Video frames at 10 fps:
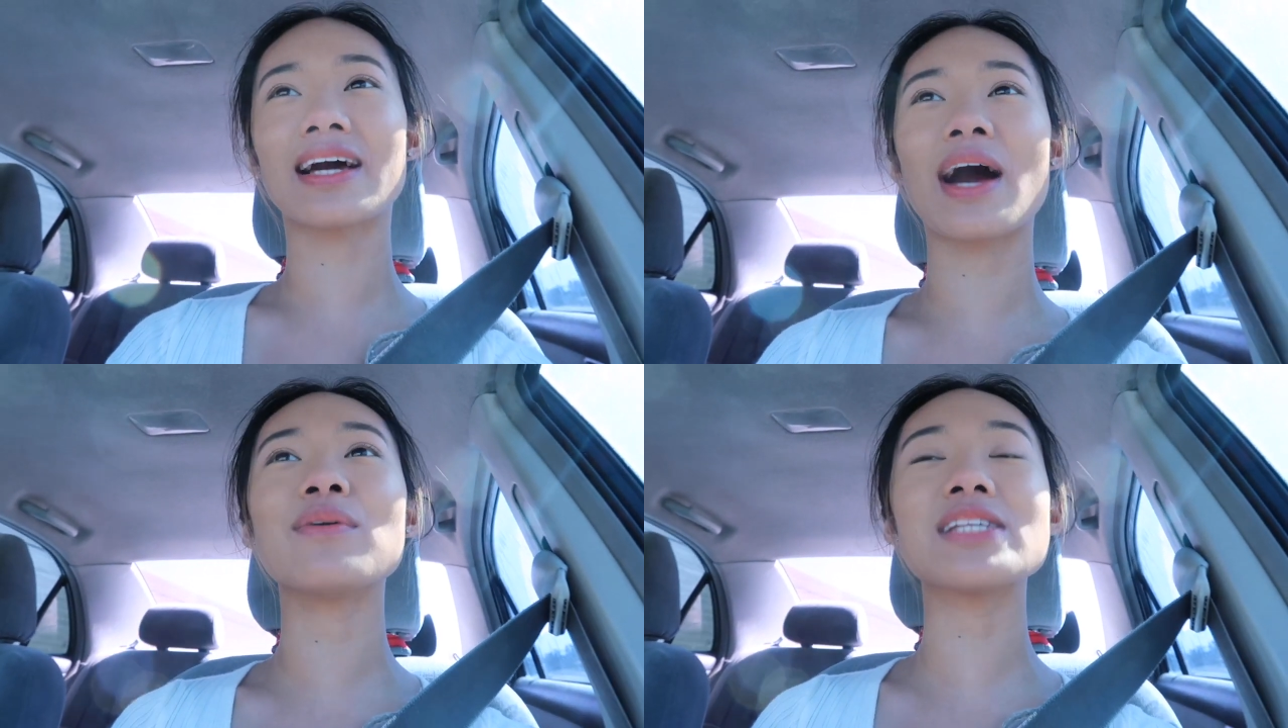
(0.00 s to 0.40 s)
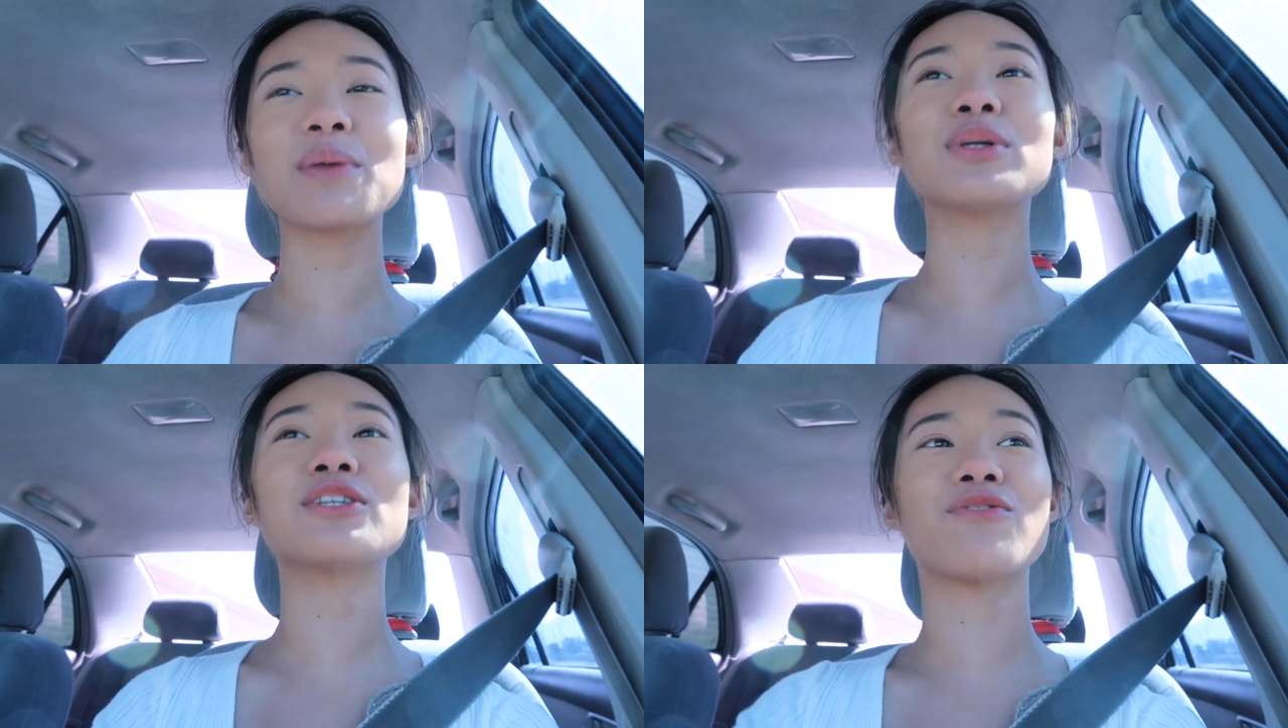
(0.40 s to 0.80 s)
Like, I was
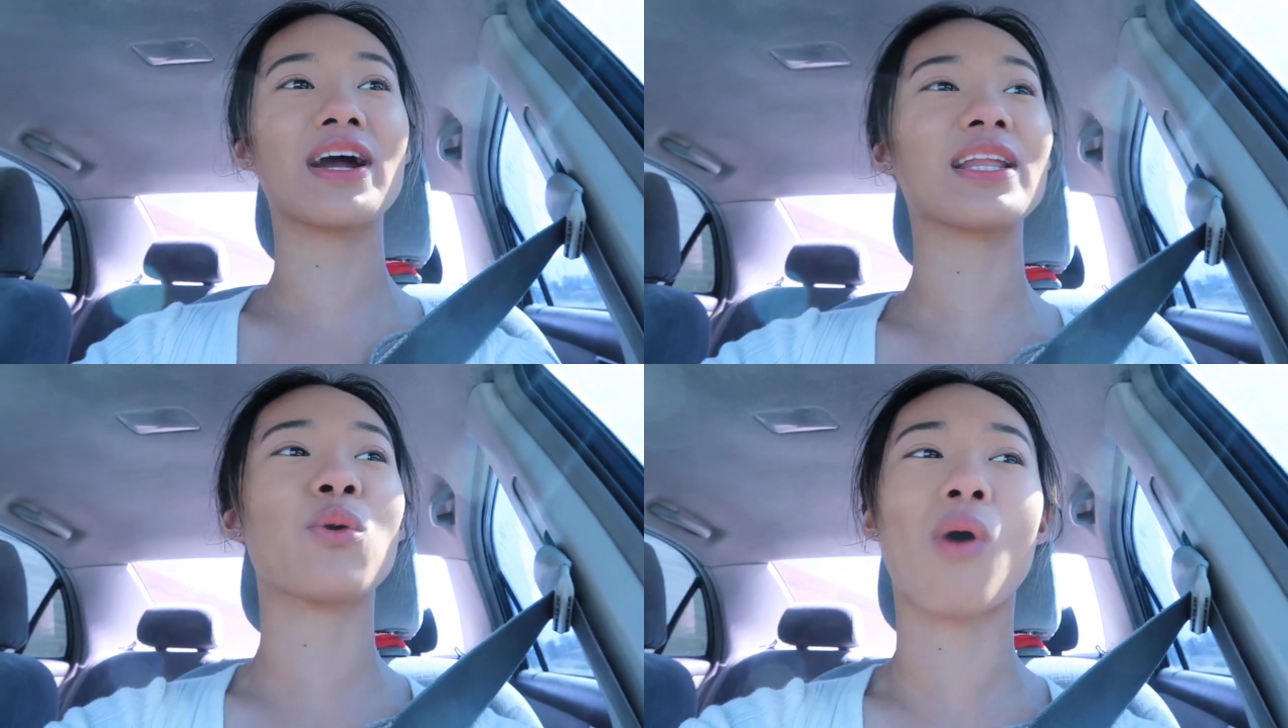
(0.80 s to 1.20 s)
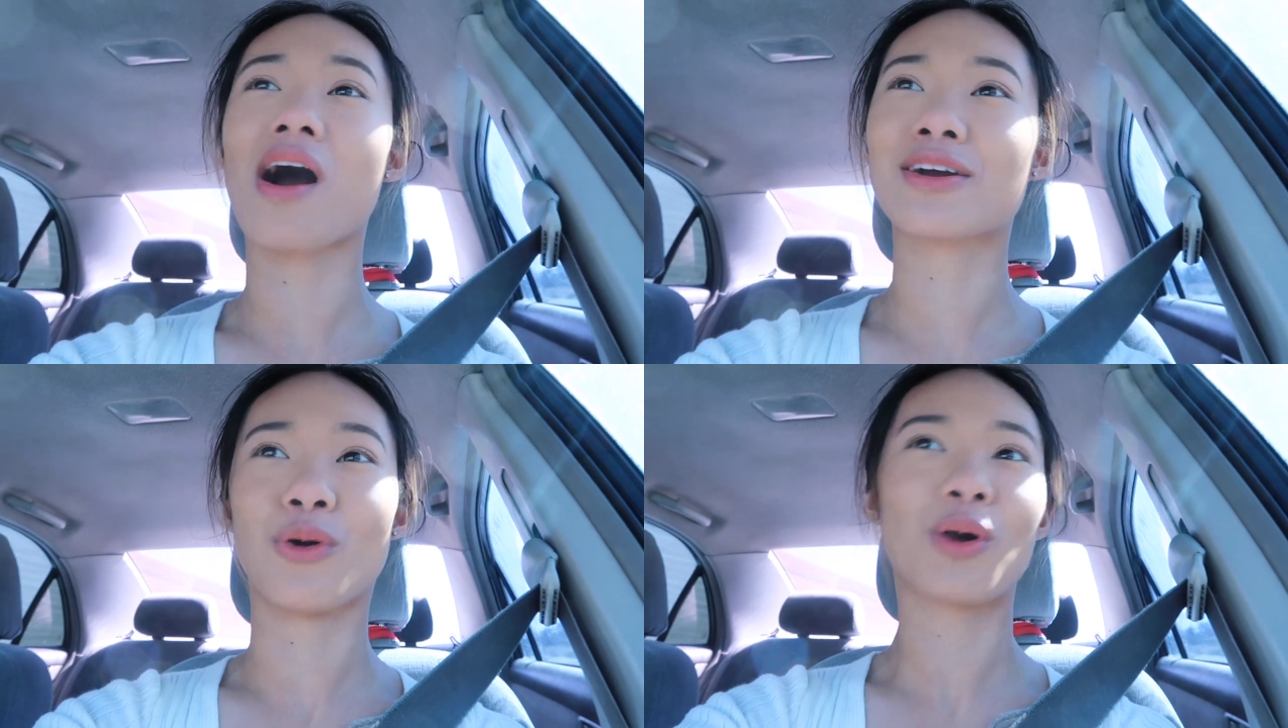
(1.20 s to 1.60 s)
able to finally
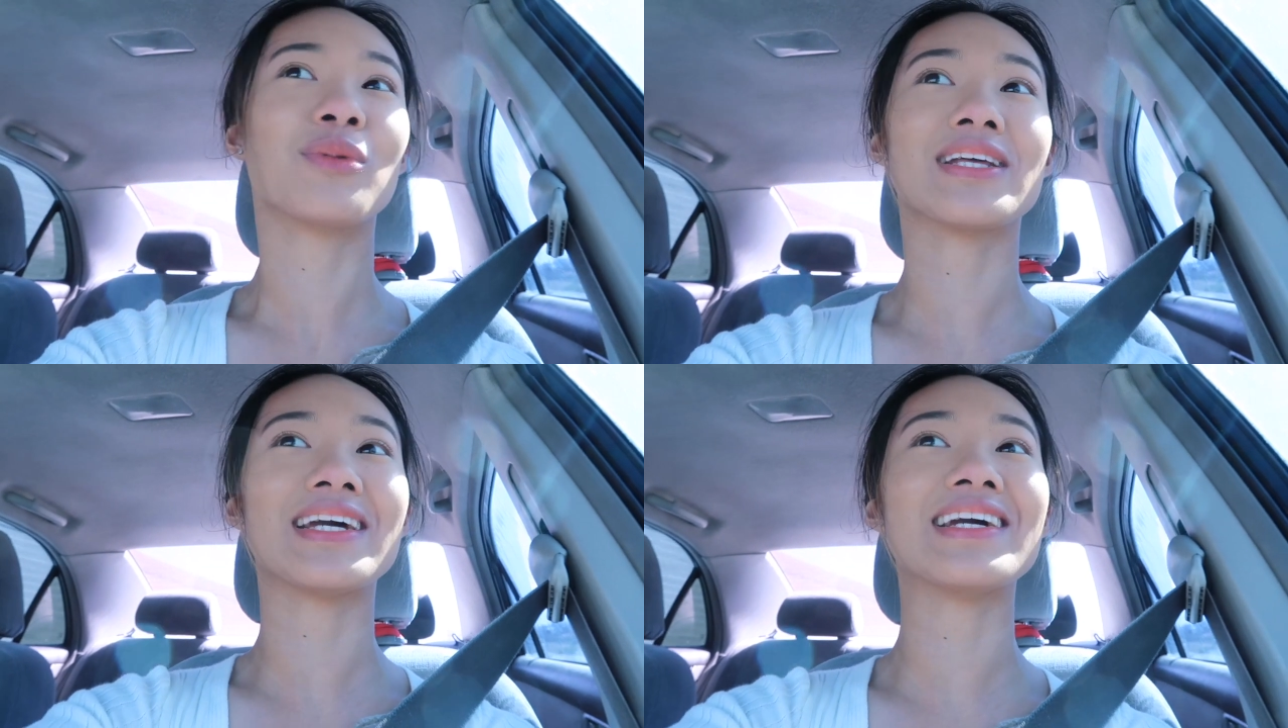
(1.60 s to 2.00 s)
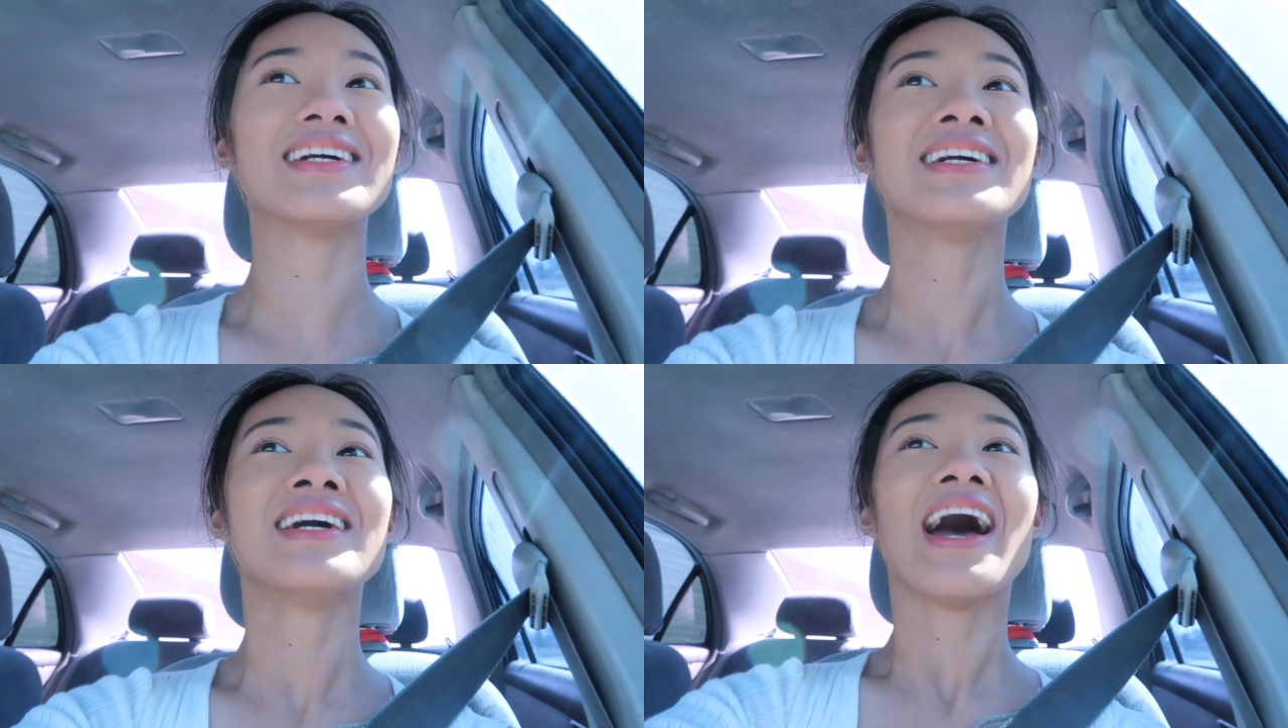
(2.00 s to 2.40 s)
walk
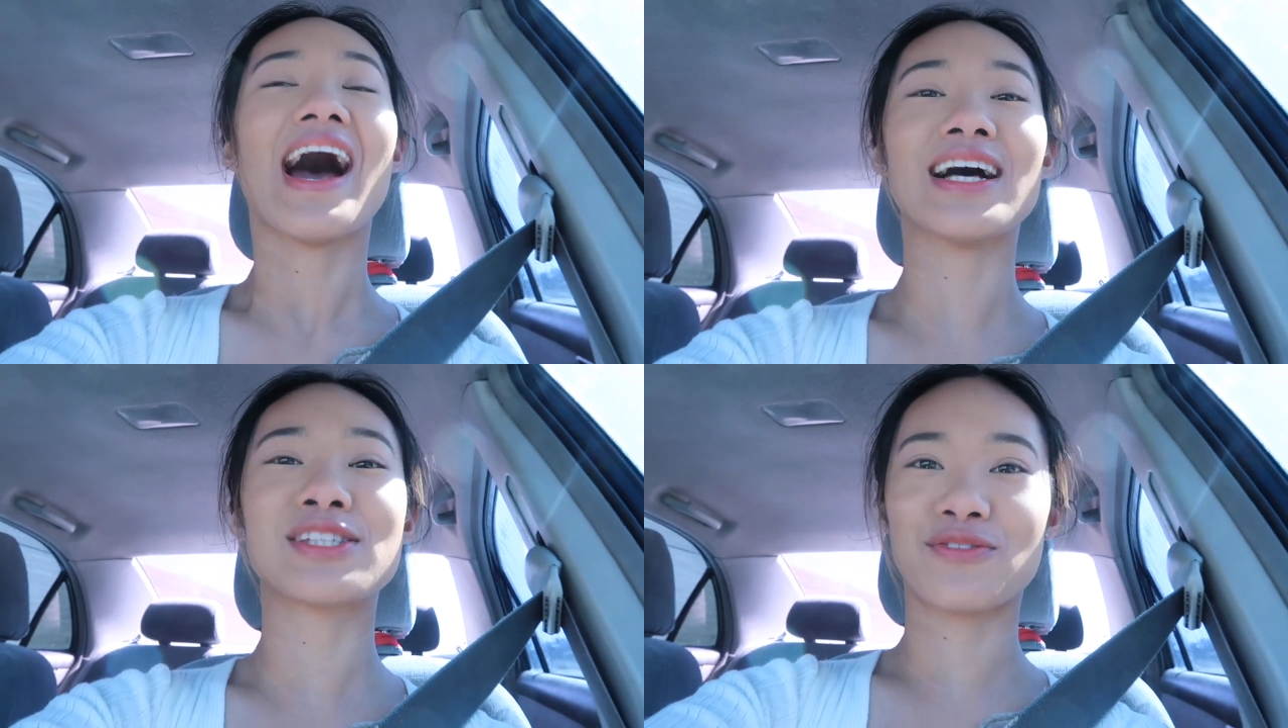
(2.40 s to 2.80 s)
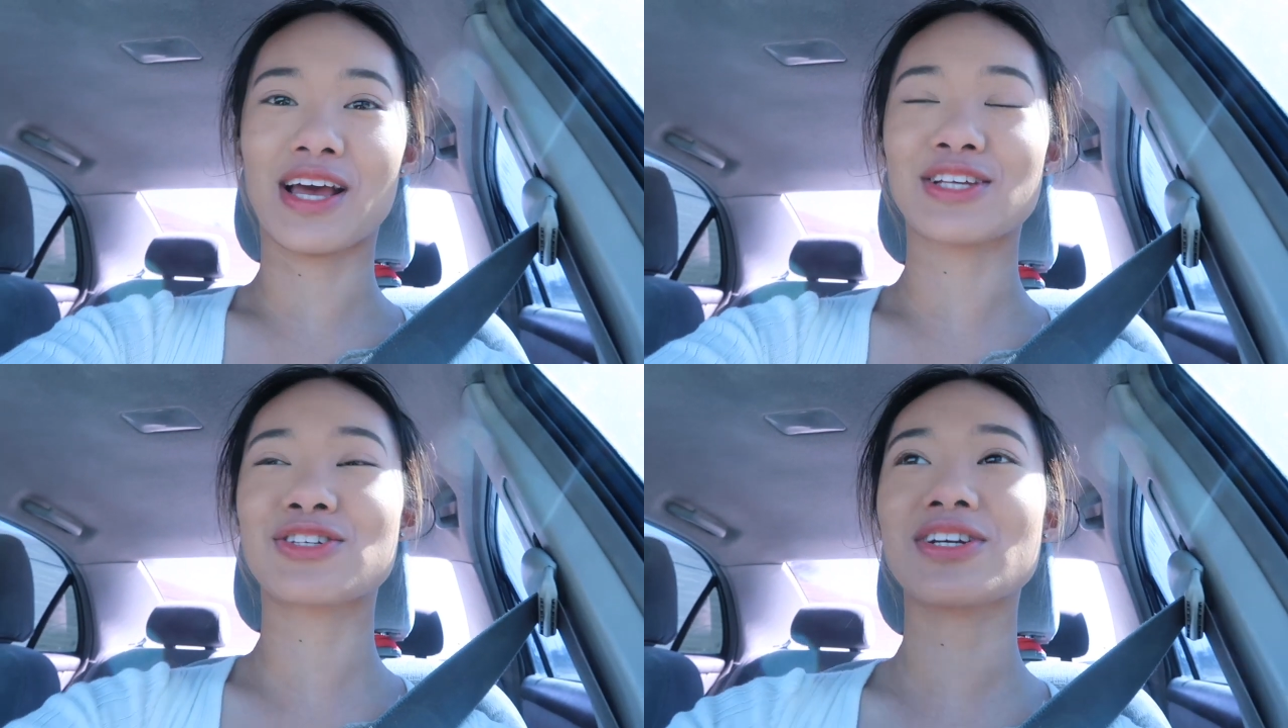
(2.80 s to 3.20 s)
normally as of
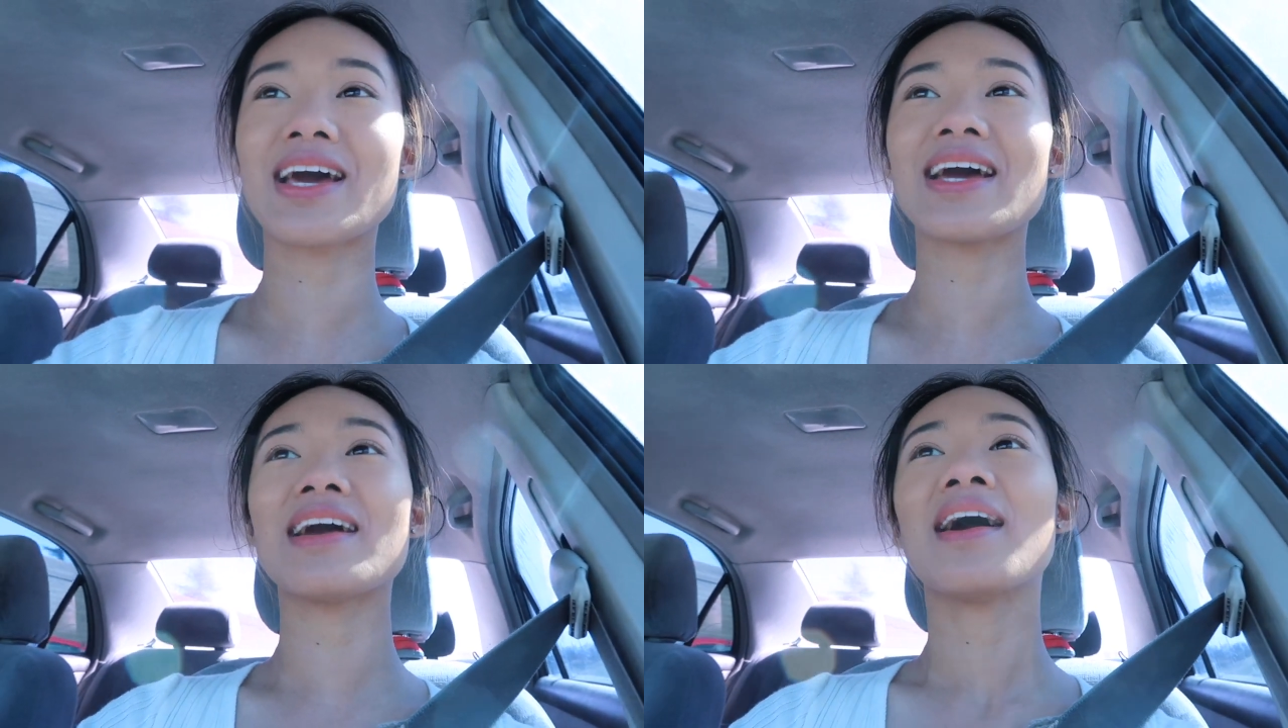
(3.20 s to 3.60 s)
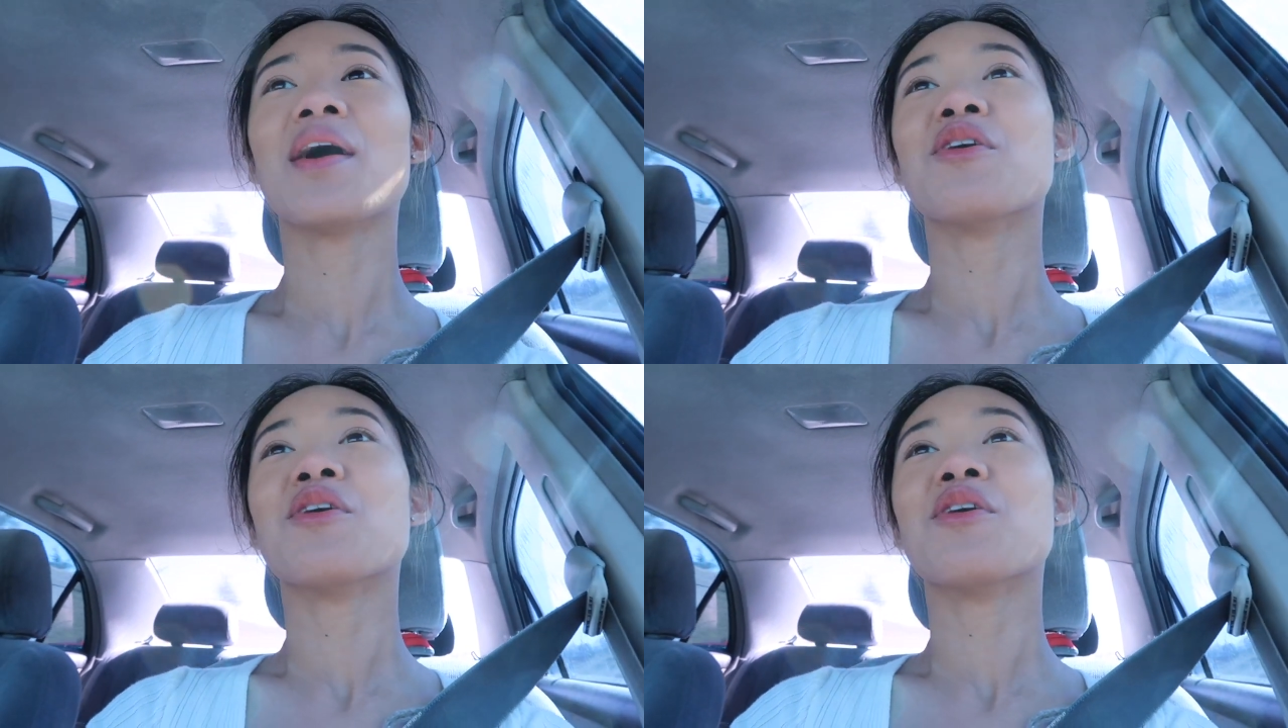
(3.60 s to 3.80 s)
yesterday,